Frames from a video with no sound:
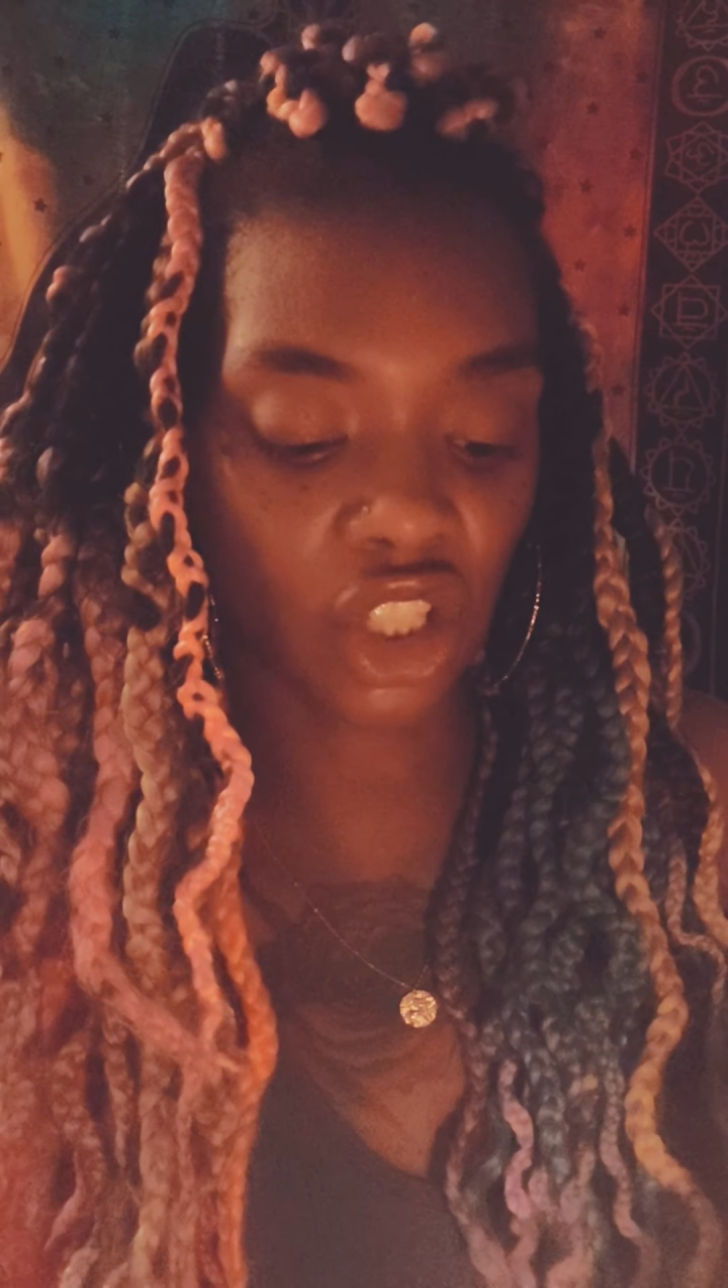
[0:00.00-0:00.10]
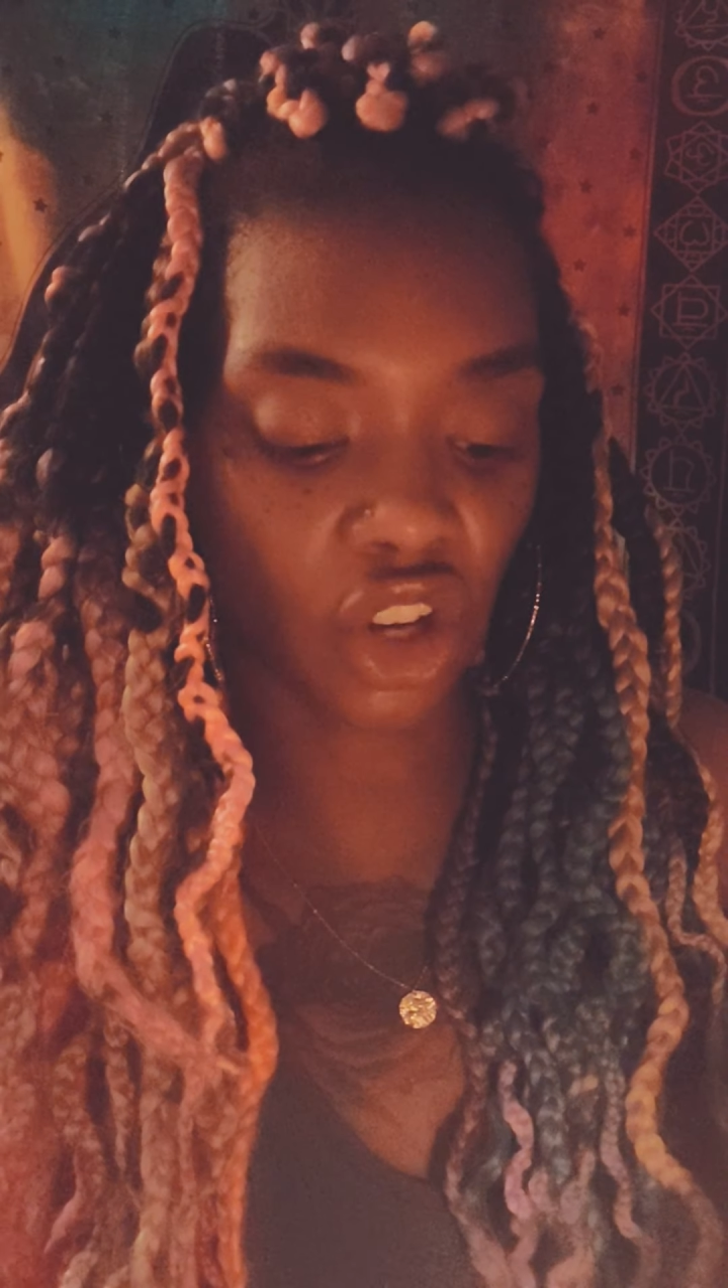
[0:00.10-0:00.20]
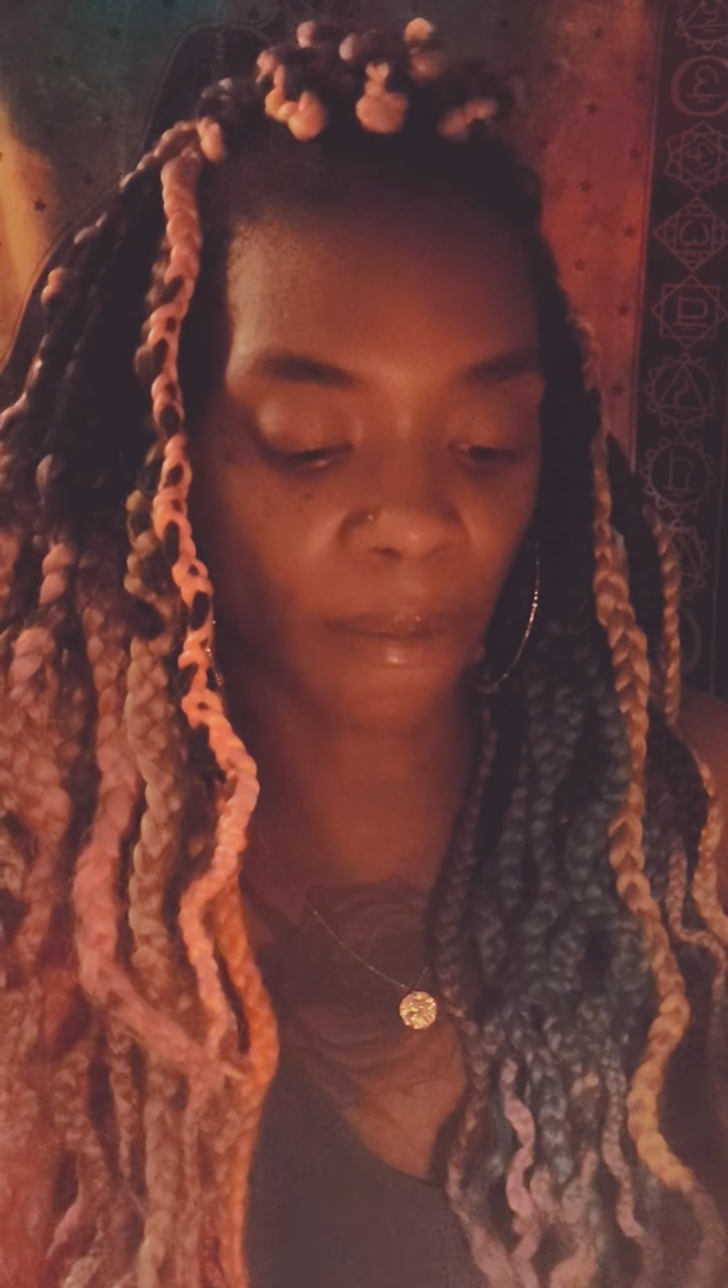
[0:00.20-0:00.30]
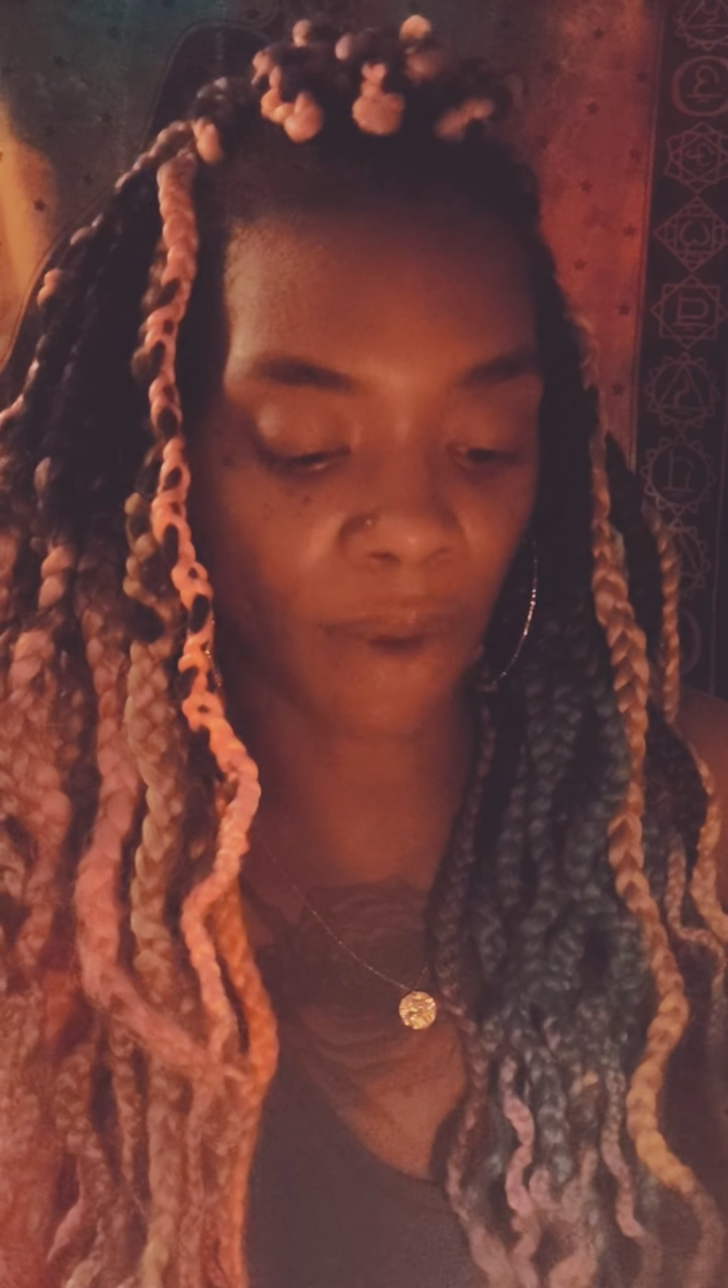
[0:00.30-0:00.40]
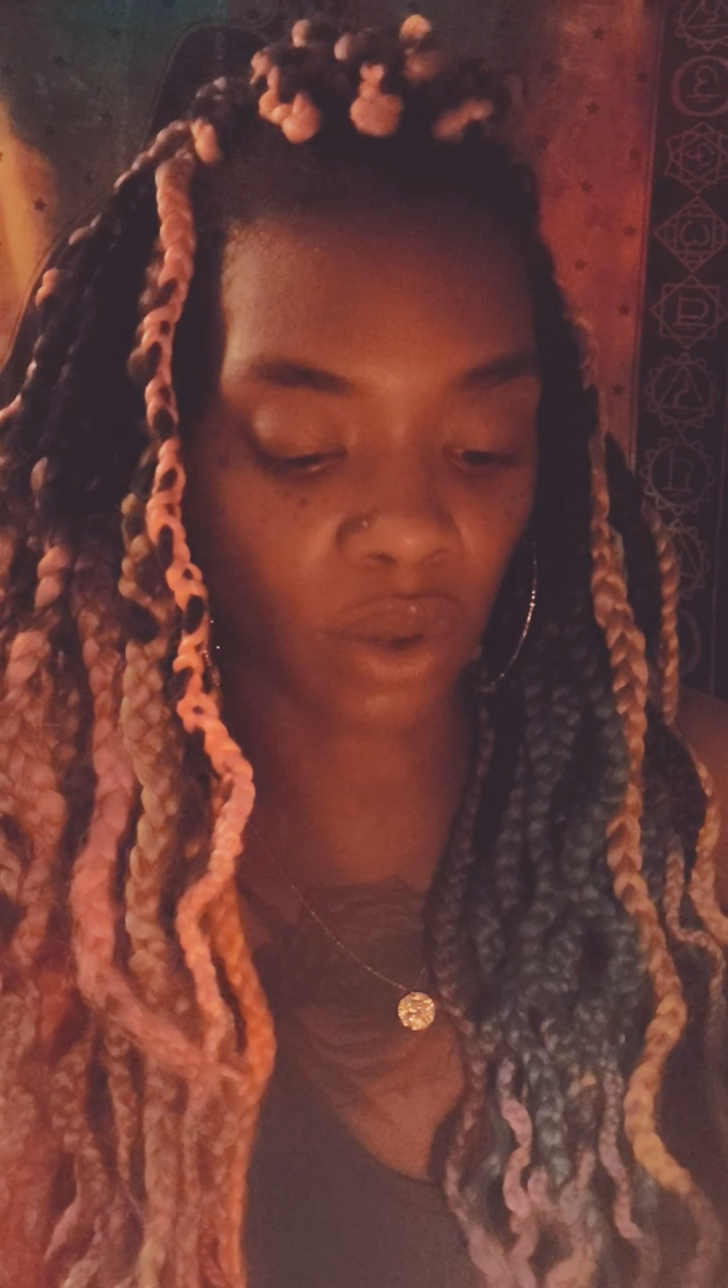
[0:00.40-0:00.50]
your
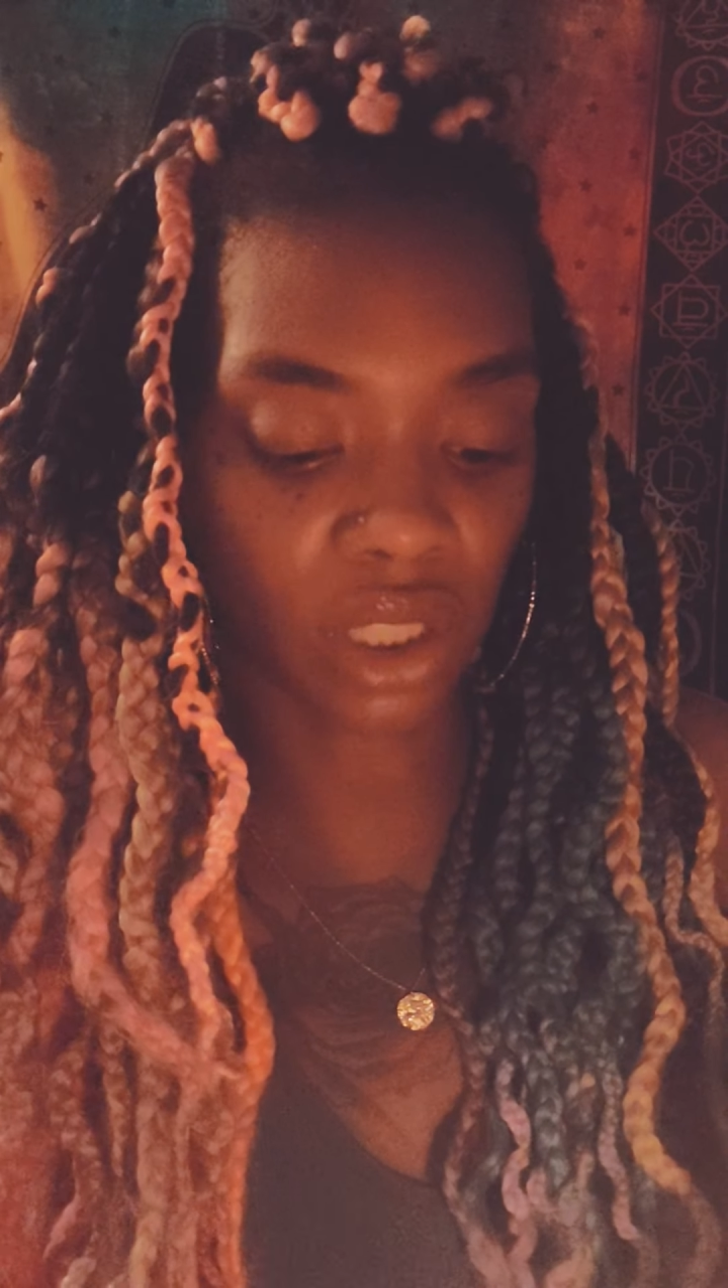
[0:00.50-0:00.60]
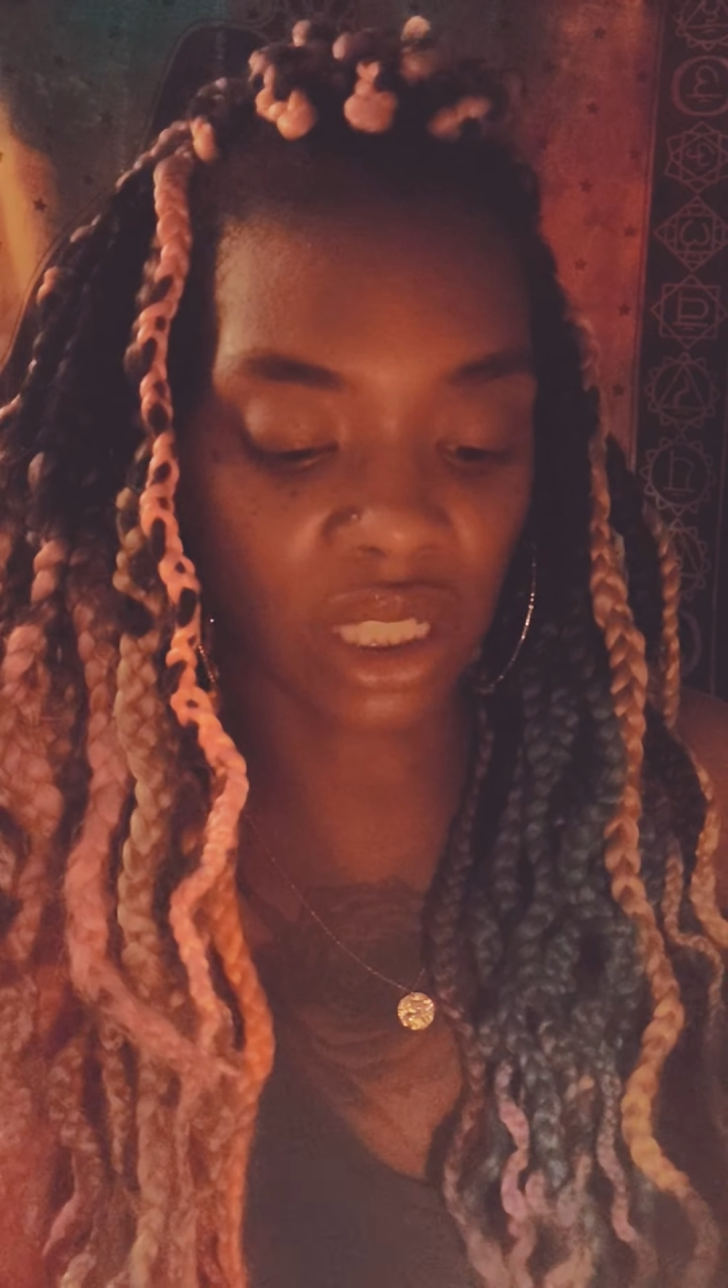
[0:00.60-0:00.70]
most